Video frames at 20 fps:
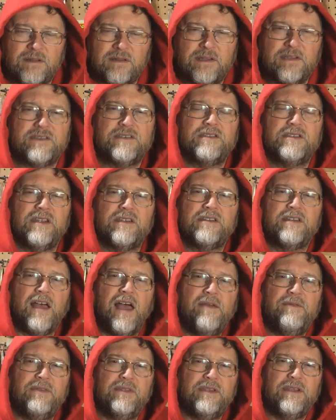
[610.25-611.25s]
This is a
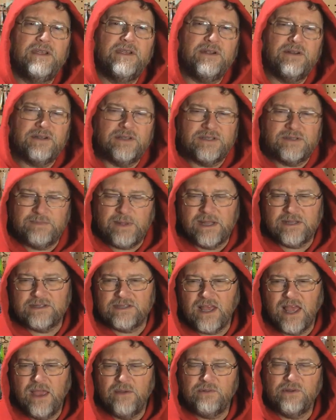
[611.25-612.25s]
time of the year to spend
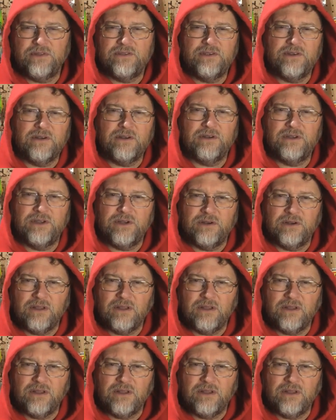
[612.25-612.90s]
time with your